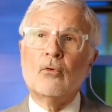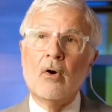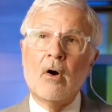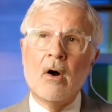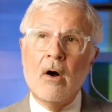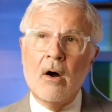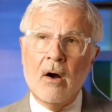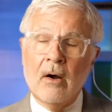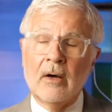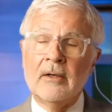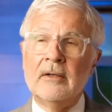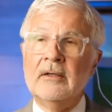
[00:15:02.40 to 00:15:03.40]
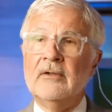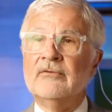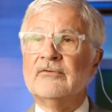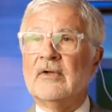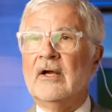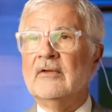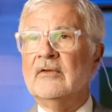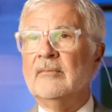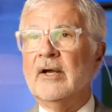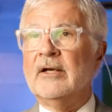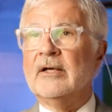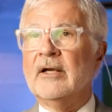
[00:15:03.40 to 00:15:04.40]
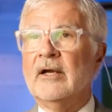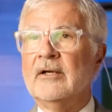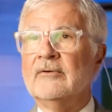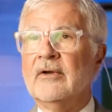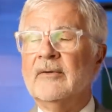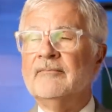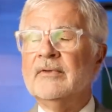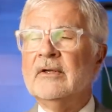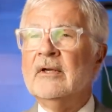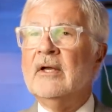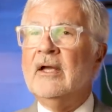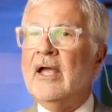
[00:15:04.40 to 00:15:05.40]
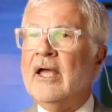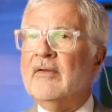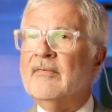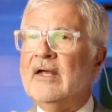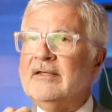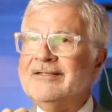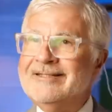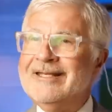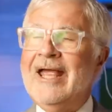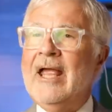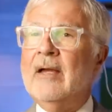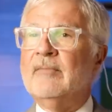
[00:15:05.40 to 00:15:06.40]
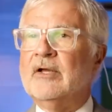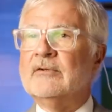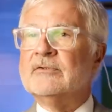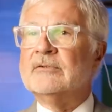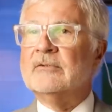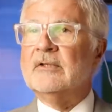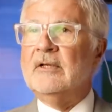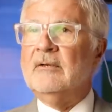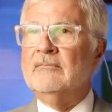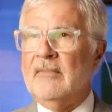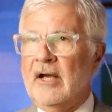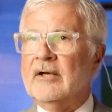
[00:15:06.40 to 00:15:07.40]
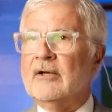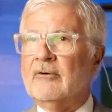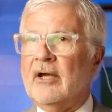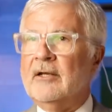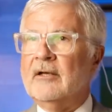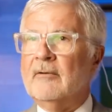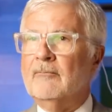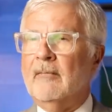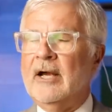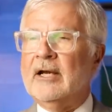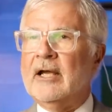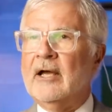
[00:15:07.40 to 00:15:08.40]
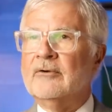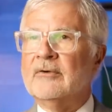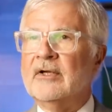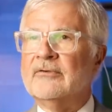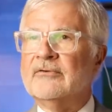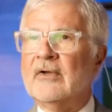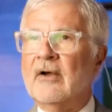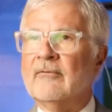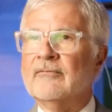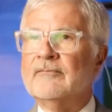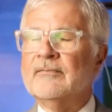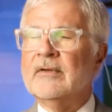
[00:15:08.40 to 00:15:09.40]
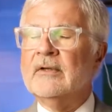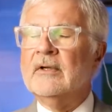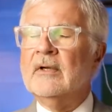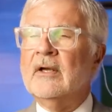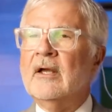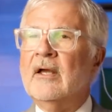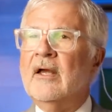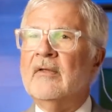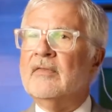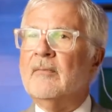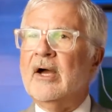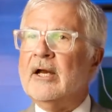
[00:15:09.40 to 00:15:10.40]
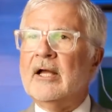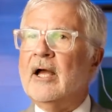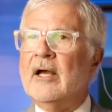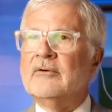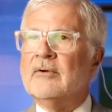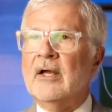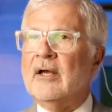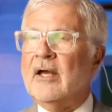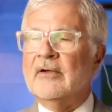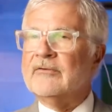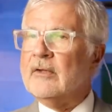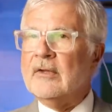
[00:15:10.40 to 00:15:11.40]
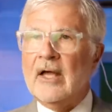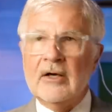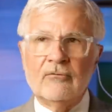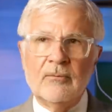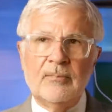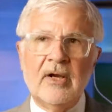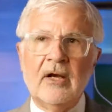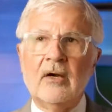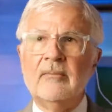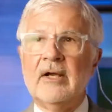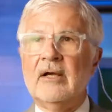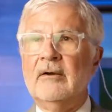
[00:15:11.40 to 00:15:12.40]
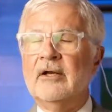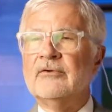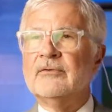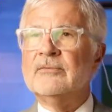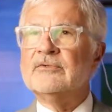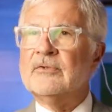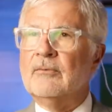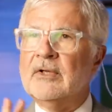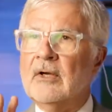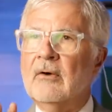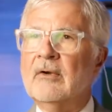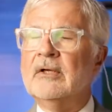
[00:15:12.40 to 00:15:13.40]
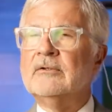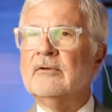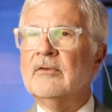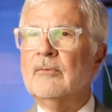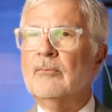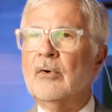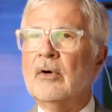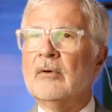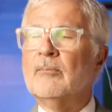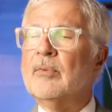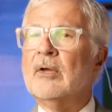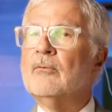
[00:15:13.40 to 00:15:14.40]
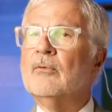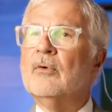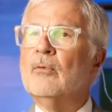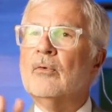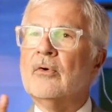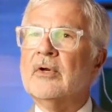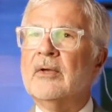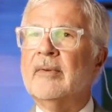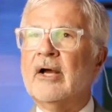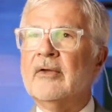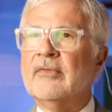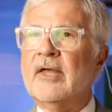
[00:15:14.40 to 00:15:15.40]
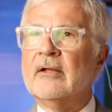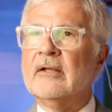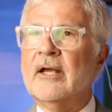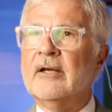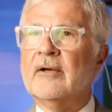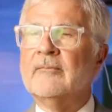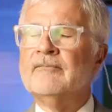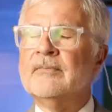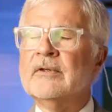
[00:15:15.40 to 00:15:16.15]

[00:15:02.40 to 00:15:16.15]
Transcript: wrong inside the mitochondria, and they damage the mitochondria mitochondria itself. And the mitochondria has a lot of repair mechanisms that we go into the book, but we'll worry about that later.